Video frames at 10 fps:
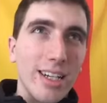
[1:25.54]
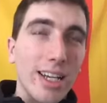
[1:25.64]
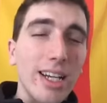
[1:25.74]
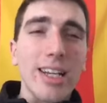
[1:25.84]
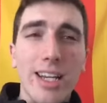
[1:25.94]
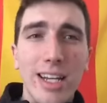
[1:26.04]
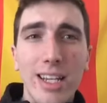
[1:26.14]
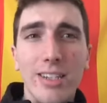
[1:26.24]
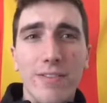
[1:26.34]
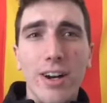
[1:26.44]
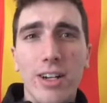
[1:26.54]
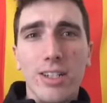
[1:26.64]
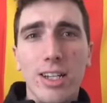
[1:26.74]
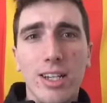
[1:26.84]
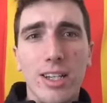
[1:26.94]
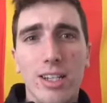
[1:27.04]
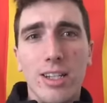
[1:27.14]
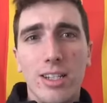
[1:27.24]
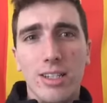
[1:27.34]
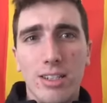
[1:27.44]
it it is fair to say that
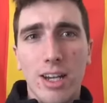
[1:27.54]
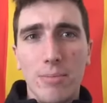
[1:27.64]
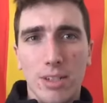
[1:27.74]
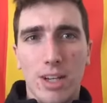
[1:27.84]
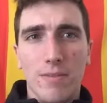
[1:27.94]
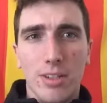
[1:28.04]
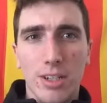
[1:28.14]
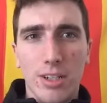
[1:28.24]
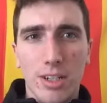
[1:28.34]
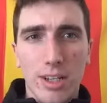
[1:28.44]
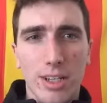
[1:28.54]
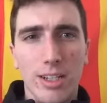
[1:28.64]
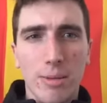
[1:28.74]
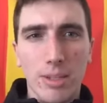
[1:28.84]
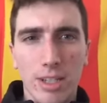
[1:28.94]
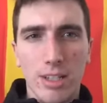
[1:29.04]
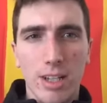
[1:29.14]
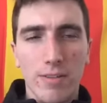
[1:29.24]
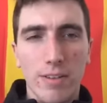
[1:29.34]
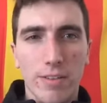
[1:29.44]
this is a Tomlin conversation. I think Tomlin gets a
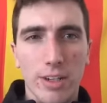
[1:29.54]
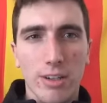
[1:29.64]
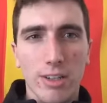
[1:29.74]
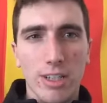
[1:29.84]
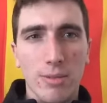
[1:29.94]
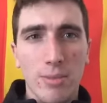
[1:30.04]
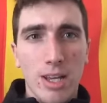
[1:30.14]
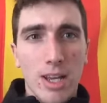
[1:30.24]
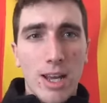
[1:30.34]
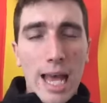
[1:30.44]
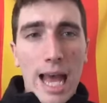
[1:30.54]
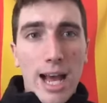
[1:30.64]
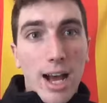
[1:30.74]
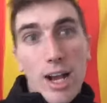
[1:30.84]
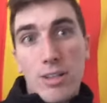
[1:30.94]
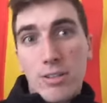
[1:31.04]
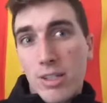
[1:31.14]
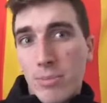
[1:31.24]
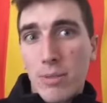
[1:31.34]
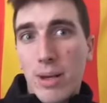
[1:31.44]
lot of unfair criticism. I also
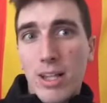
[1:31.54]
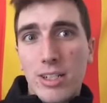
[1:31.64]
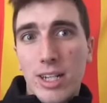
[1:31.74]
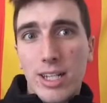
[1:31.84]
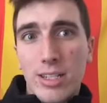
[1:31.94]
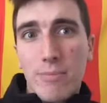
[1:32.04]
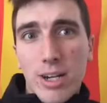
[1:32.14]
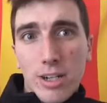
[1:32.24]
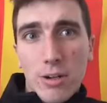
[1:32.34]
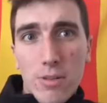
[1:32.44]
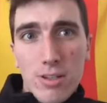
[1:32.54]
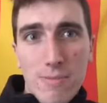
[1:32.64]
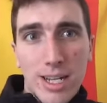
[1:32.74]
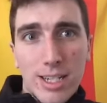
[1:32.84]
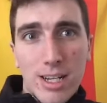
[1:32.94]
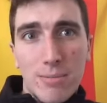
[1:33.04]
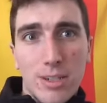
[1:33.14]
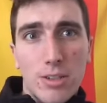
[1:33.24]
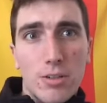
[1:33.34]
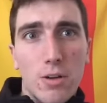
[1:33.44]
think Bill Belichick is a better coach than Mike
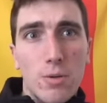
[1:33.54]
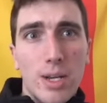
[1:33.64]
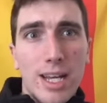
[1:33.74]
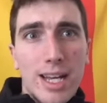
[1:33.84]
Tomlin. So